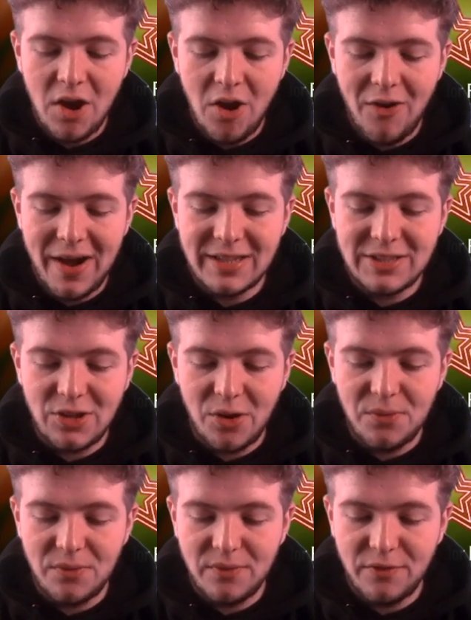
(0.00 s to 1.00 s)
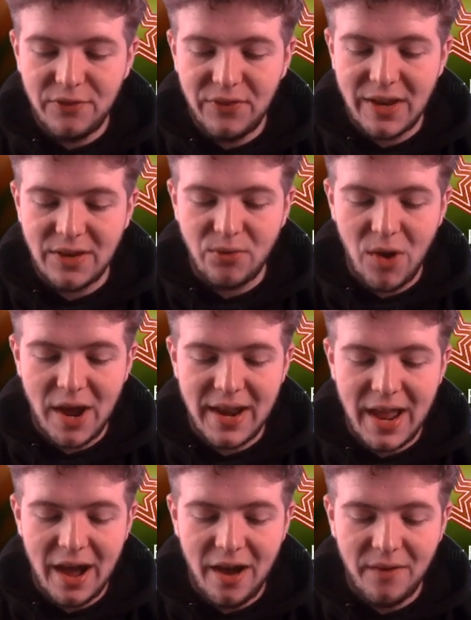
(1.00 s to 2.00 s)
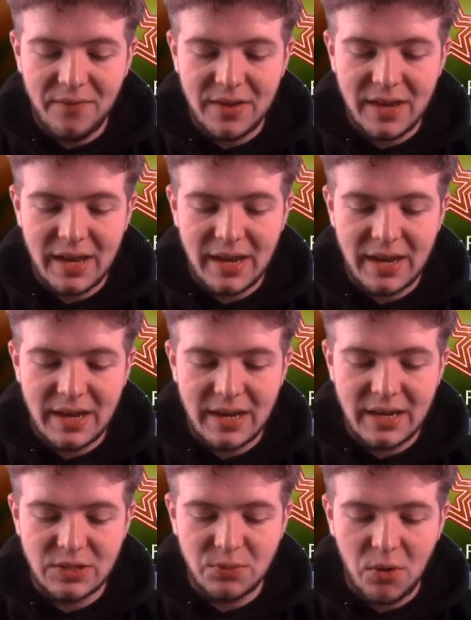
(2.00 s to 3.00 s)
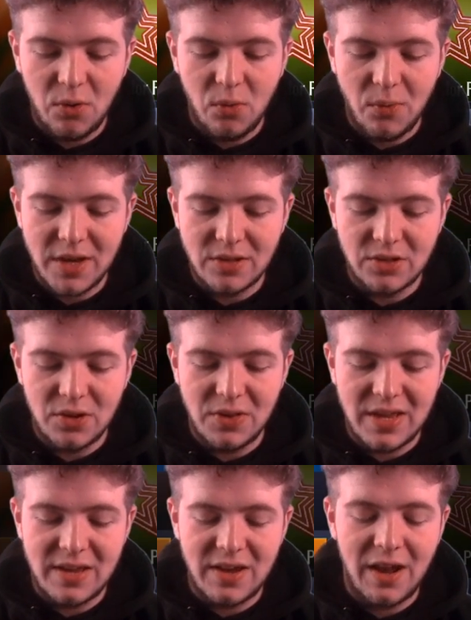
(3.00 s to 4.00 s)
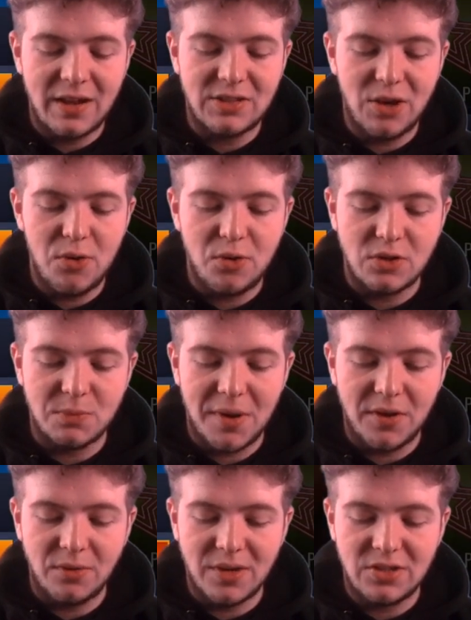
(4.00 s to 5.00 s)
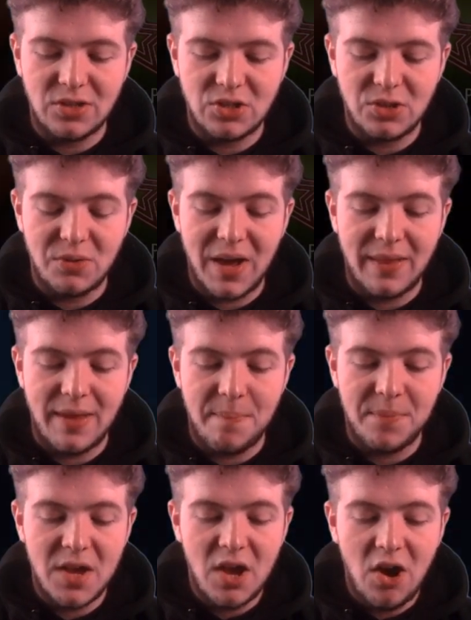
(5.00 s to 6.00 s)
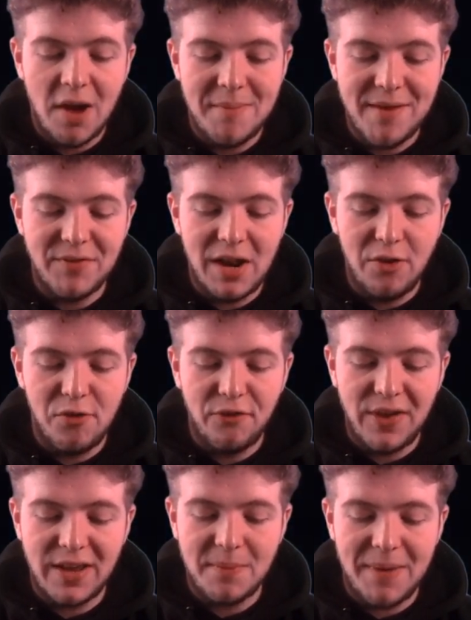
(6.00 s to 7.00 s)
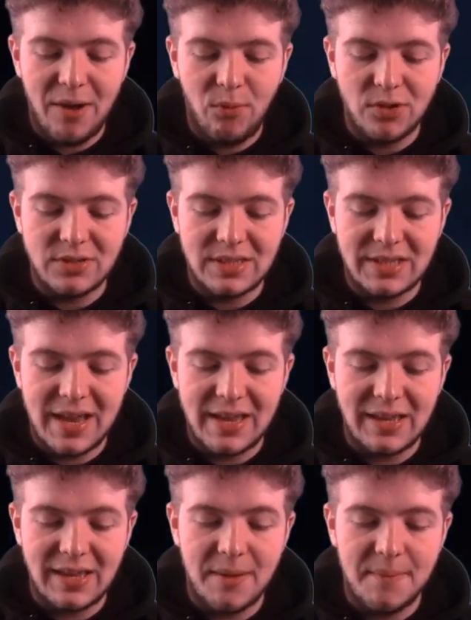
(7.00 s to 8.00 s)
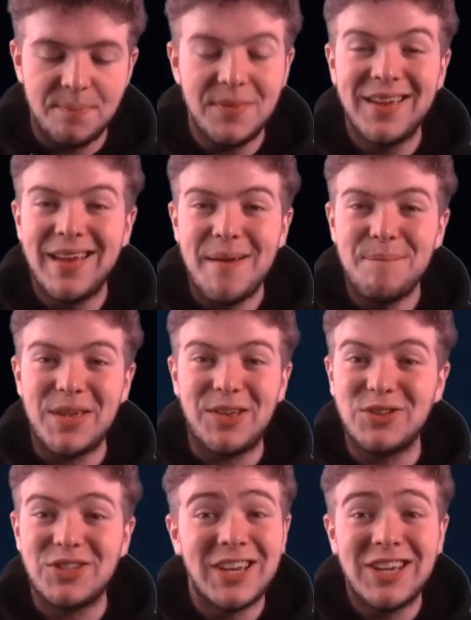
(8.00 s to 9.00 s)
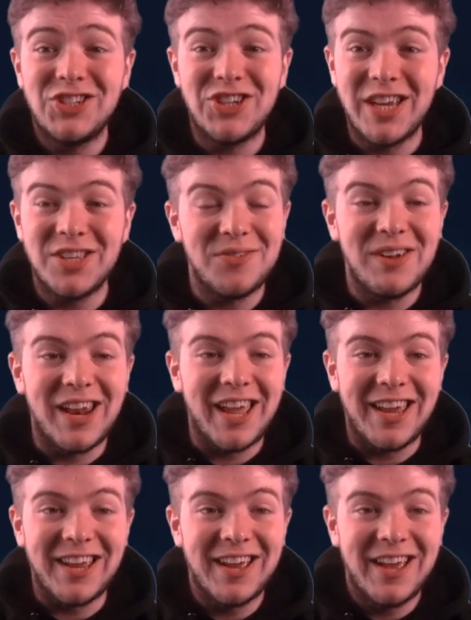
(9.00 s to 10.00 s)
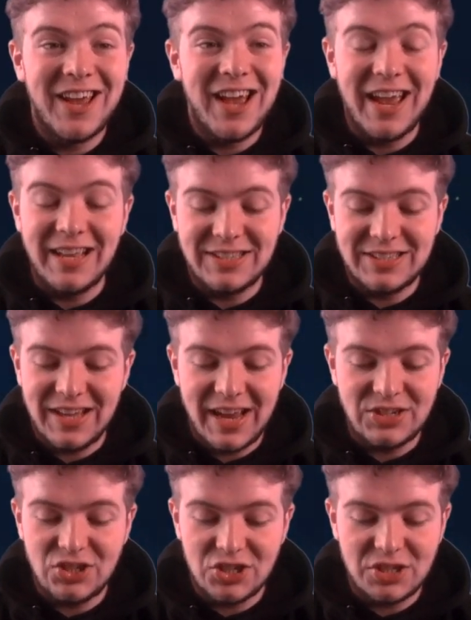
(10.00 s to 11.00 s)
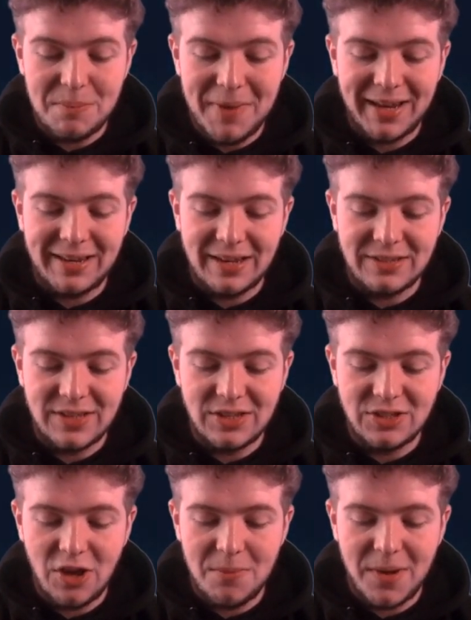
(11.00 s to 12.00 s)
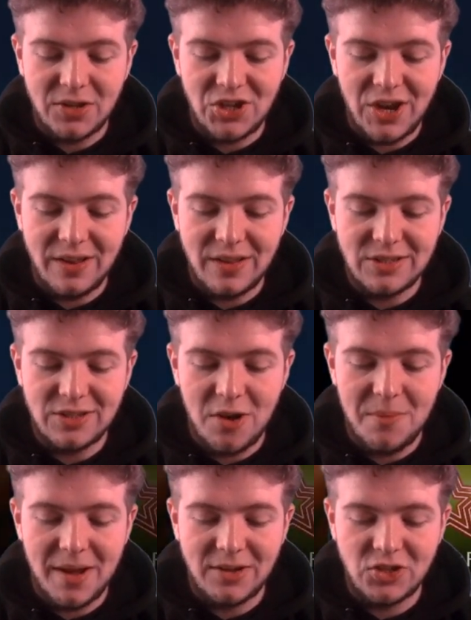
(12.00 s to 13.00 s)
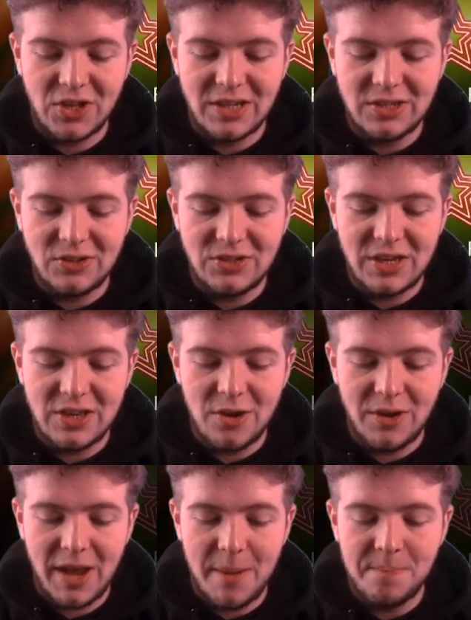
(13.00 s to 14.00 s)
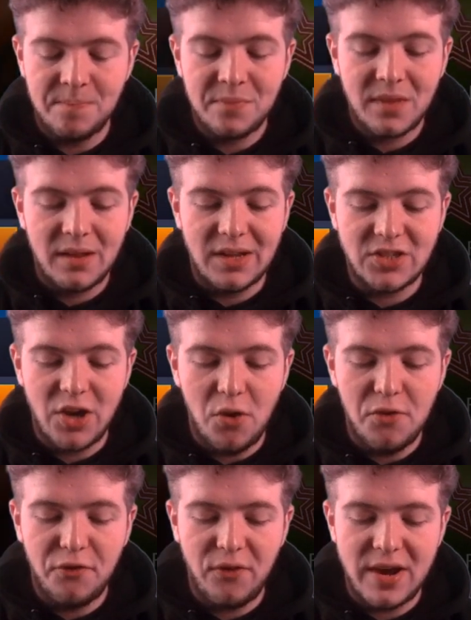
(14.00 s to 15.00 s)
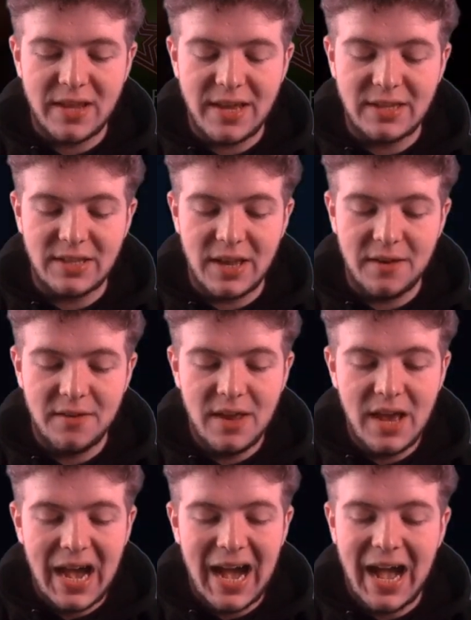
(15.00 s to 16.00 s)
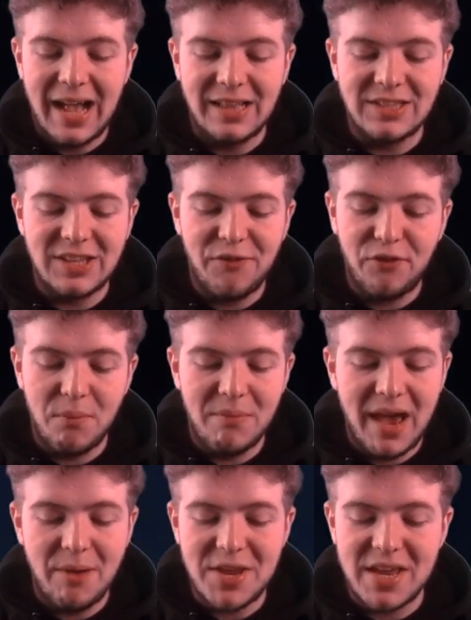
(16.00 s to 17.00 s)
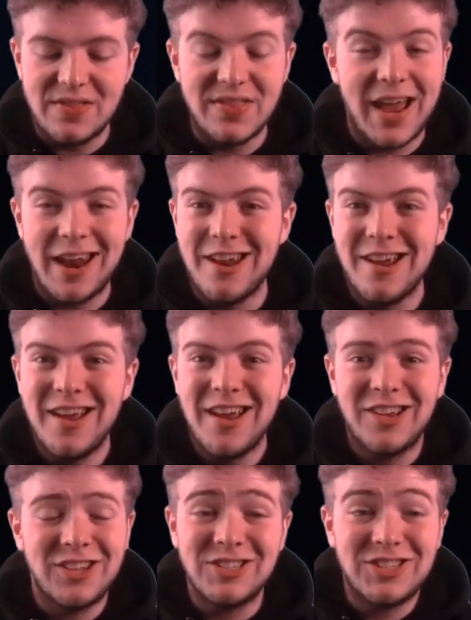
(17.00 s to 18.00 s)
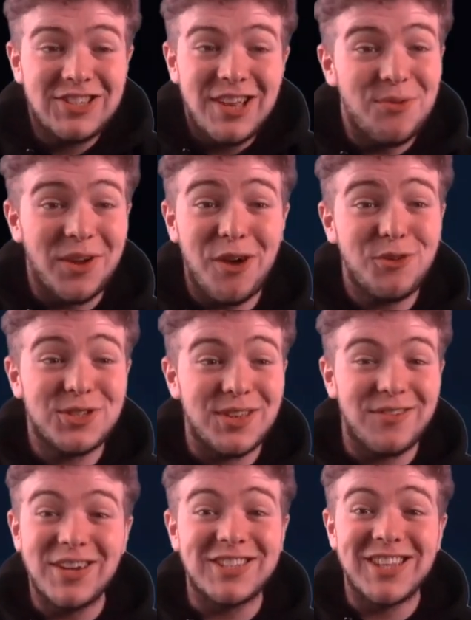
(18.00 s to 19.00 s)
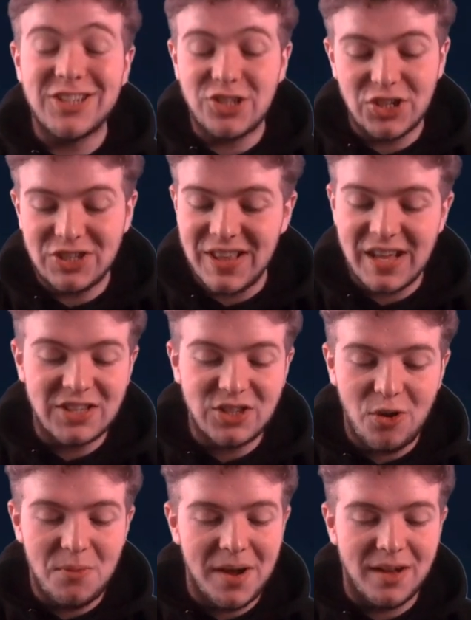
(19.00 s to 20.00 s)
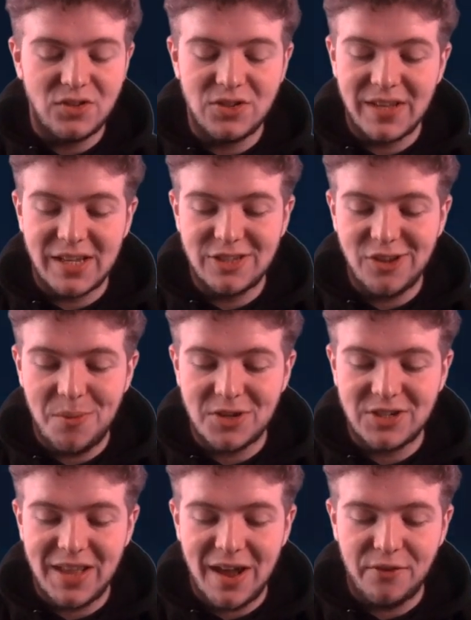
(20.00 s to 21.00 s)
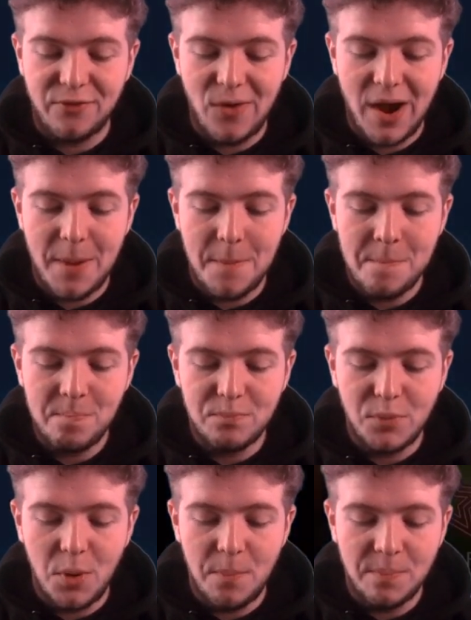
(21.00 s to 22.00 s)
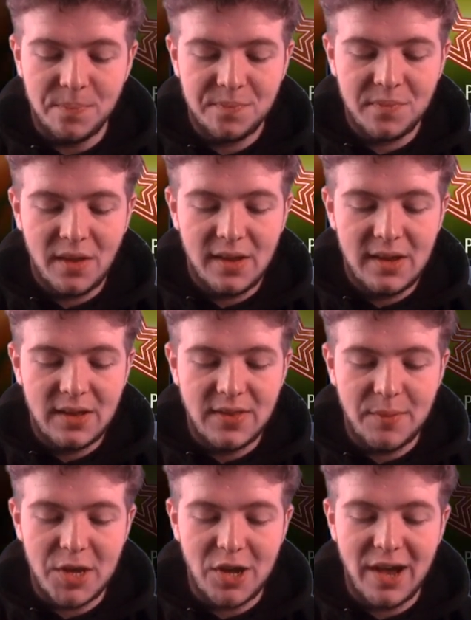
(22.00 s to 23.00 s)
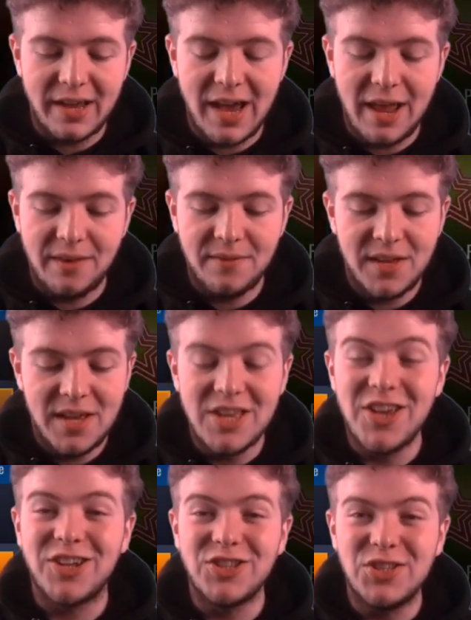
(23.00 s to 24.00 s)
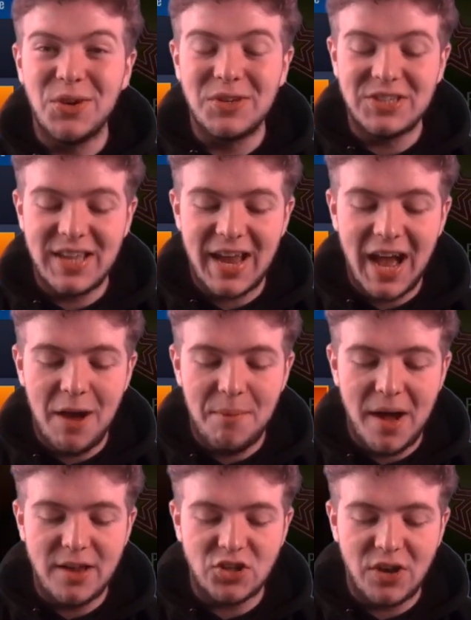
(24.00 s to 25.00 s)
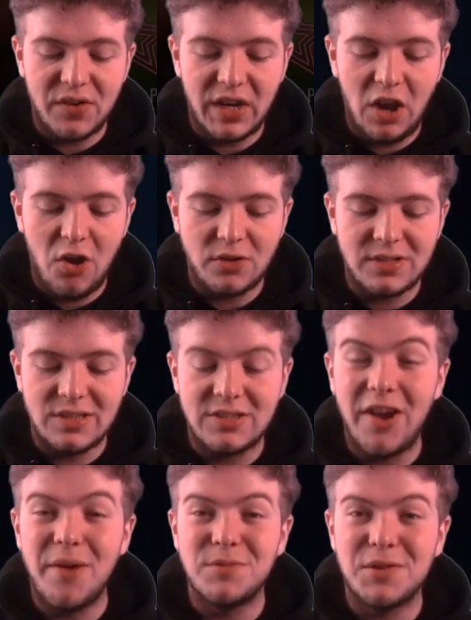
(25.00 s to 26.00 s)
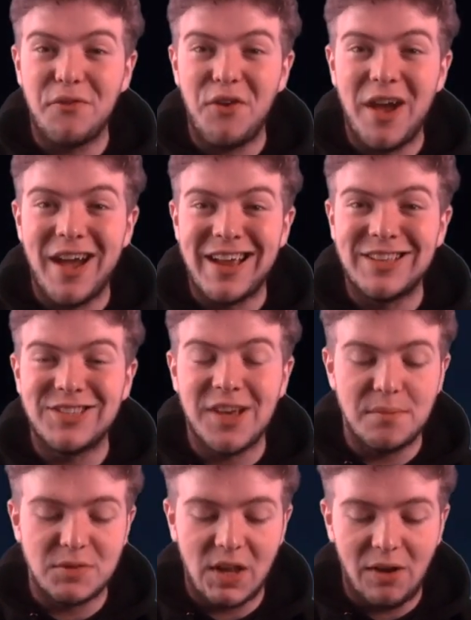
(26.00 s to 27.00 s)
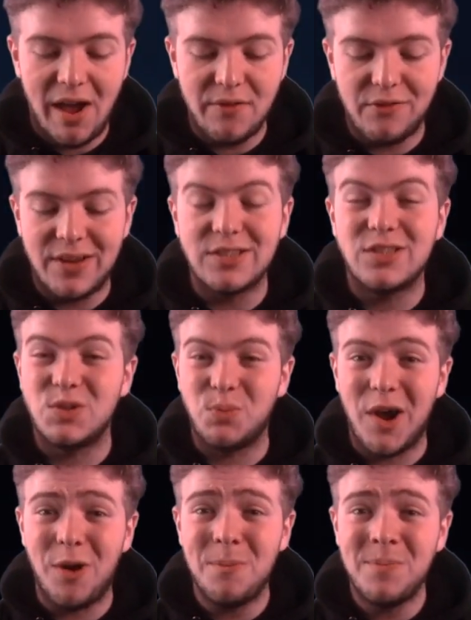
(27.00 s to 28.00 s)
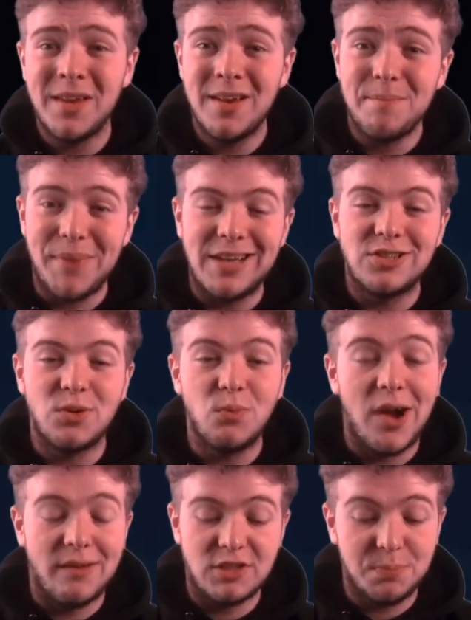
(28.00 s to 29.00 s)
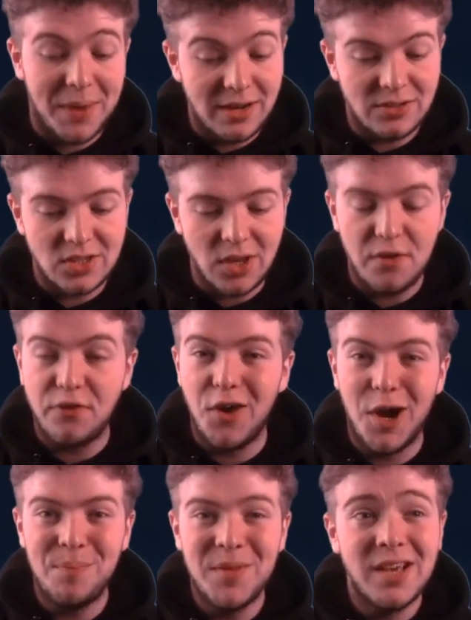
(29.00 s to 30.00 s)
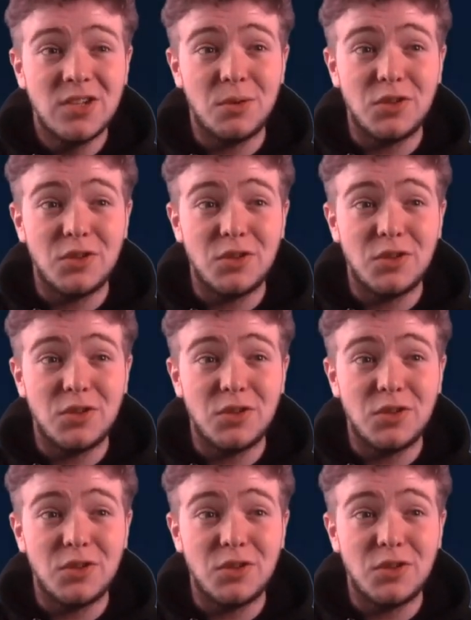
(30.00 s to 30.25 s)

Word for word: I don't think right now is... Oh, we can do the colour tokens bundle. Let's just do that then. I'm having a little think about what to take here. Because genuinely, it's it's just a madness. There's so much here. There's so much. So let's continue again. Let's get all three of these in. And from there we can then see what else there is. There's just, there's so much. There's so much stuff. Right, boom. Then we go again. You can sort of see how much I've unlocked in terms of uh, in terms of the live events as well, based on what I've spent so far. So we